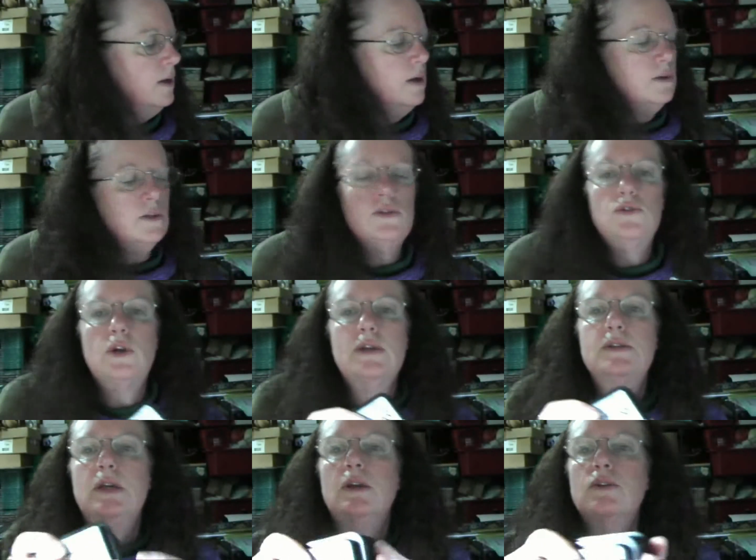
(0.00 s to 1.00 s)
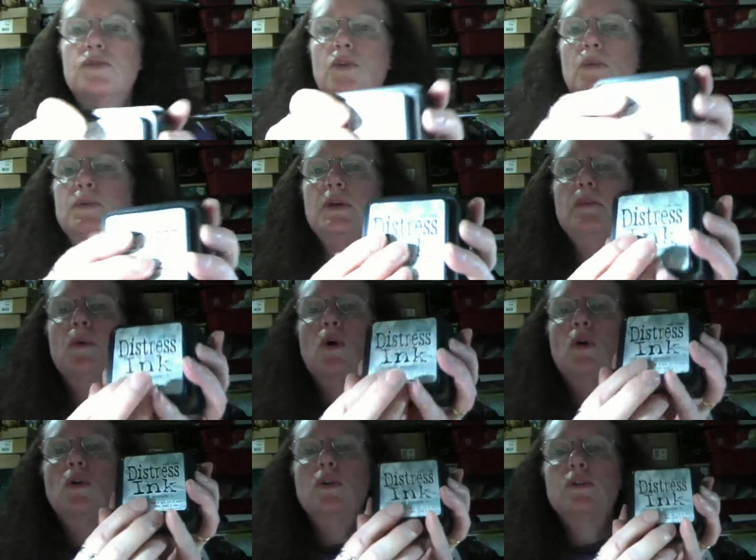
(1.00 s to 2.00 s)
distress inks from Tim
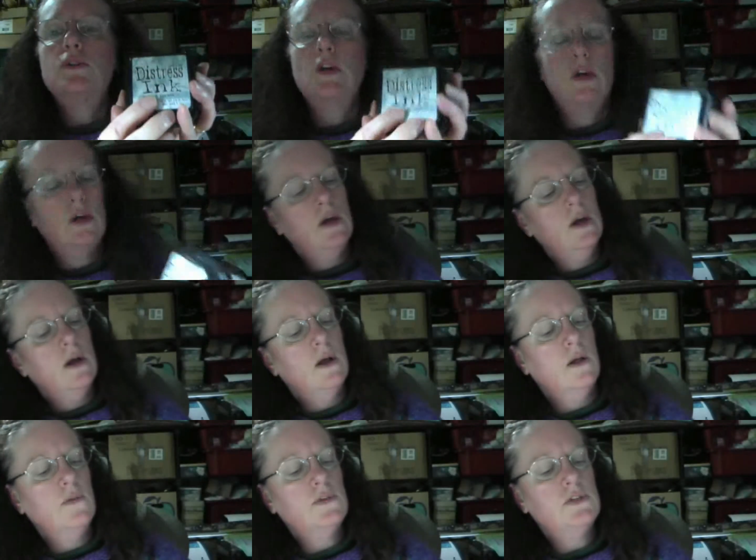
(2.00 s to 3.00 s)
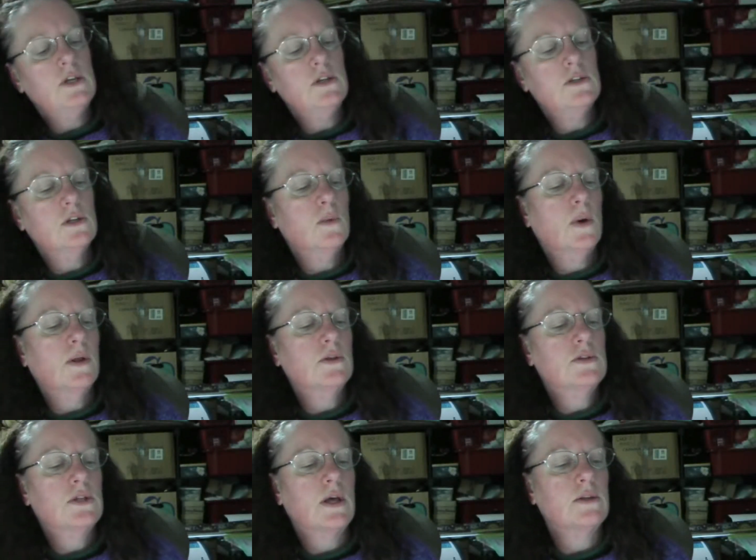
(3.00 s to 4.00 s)
Holtz, and the seasonal
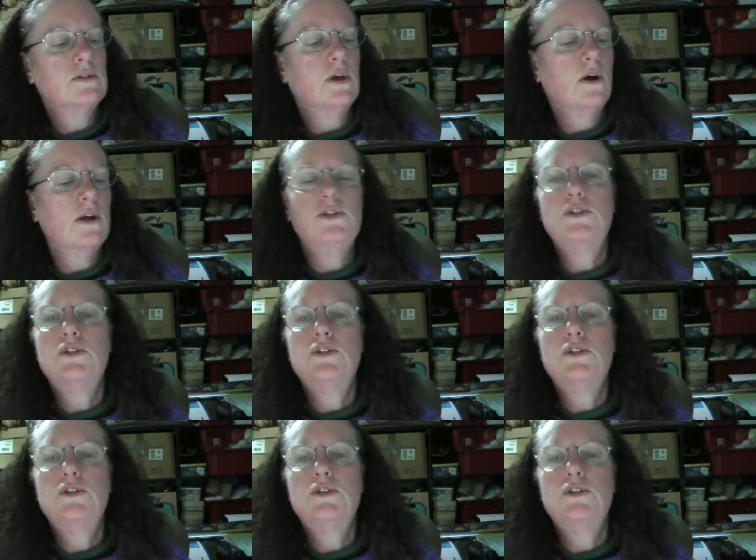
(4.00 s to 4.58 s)
ones, that's iced